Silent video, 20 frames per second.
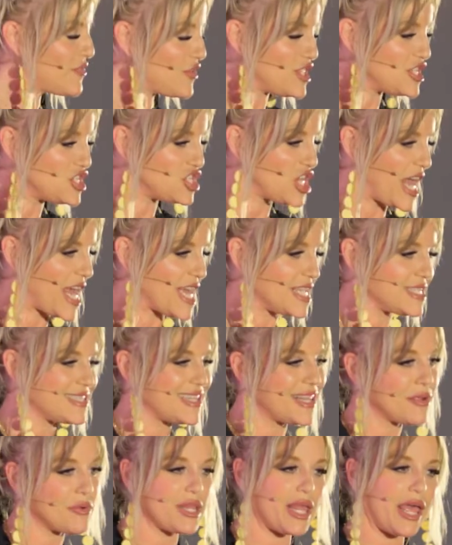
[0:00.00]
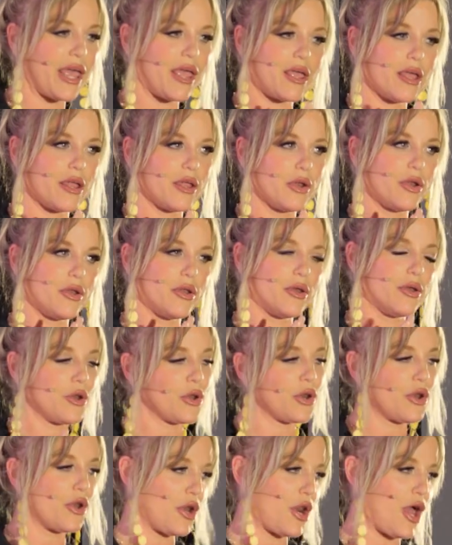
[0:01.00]
for the chance. And they were like,
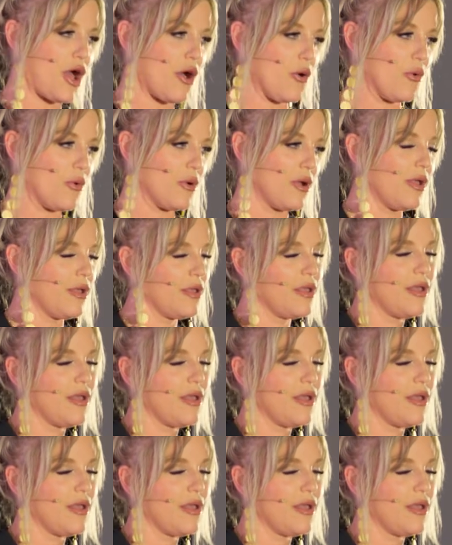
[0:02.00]
no.